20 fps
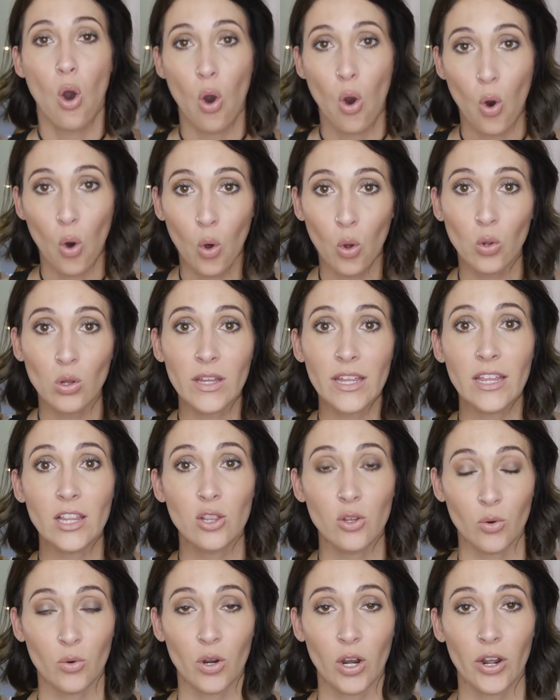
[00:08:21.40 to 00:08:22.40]
holy
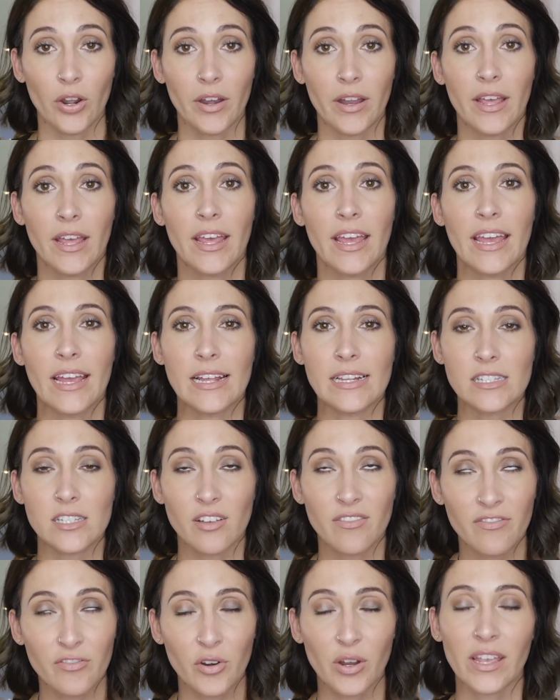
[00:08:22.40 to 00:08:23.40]
Lord, it's
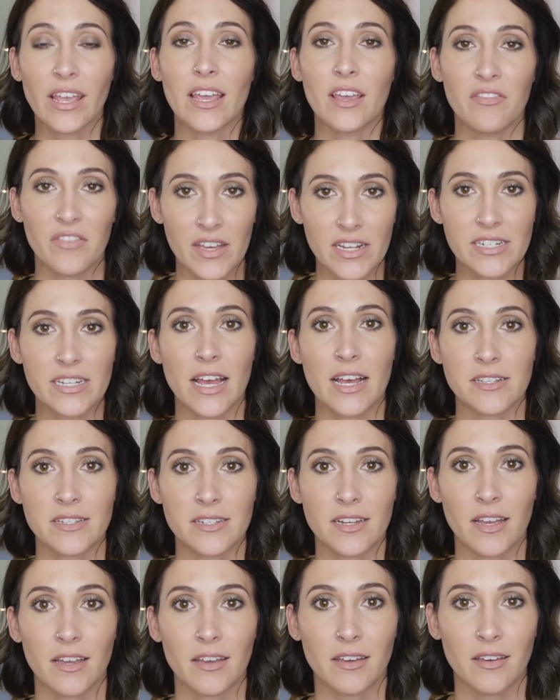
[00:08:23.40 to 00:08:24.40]
freaking
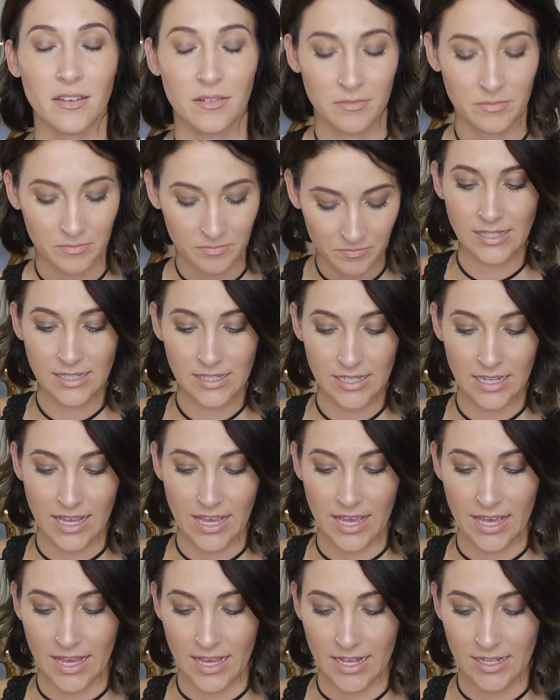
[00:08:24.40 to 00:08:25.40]
fantastic. This
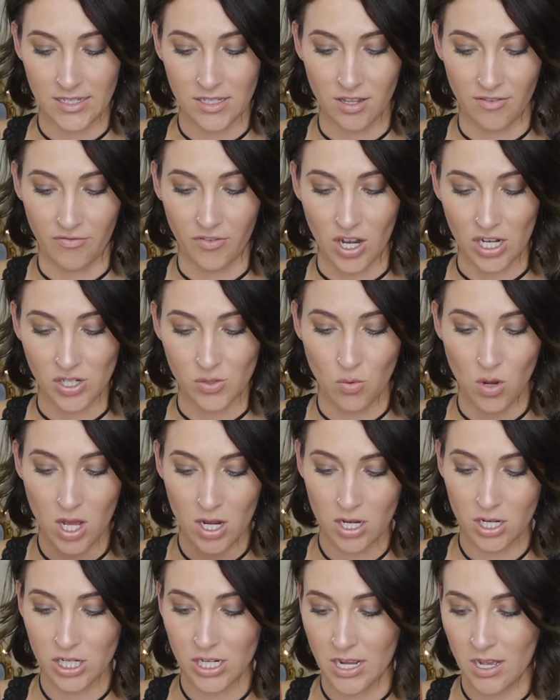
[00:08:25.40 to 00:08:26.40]
is the Fresh
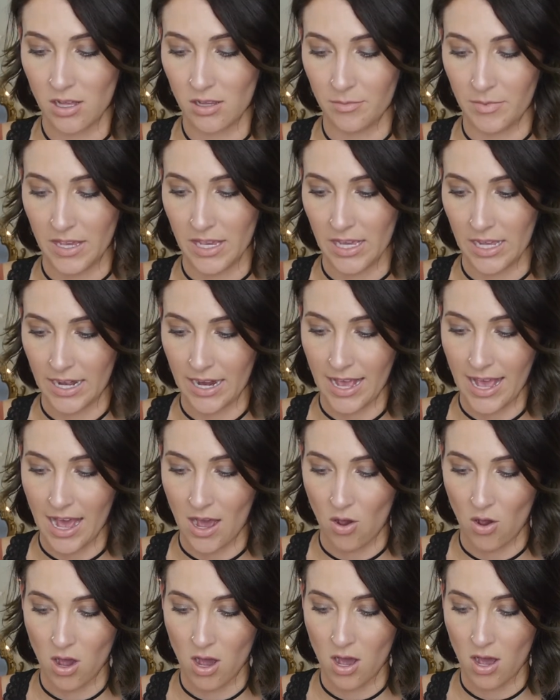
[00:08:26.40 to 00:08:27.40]
Water Gel. Let me get it
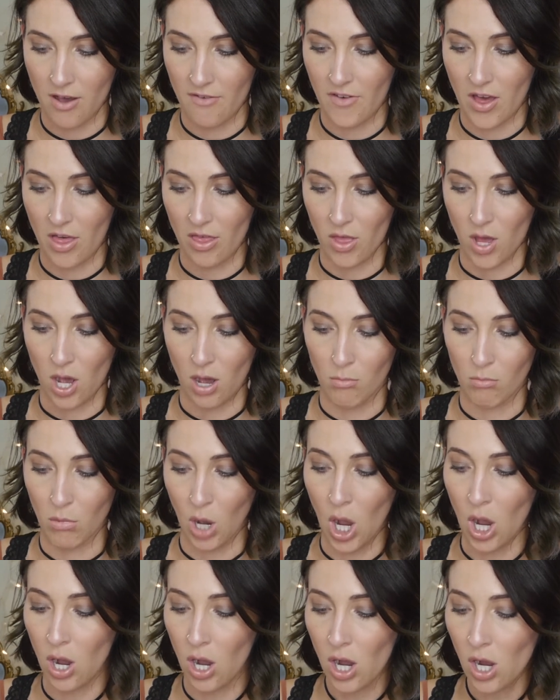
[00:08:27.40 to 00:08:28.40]
out of the
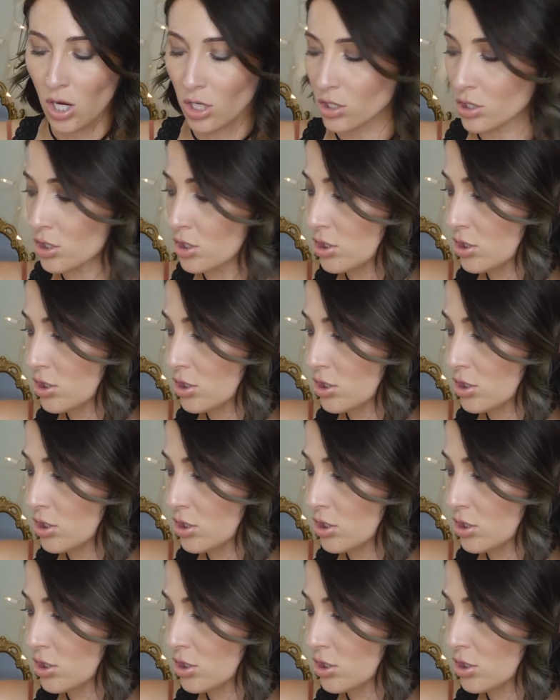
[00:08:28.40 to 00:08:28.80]
box.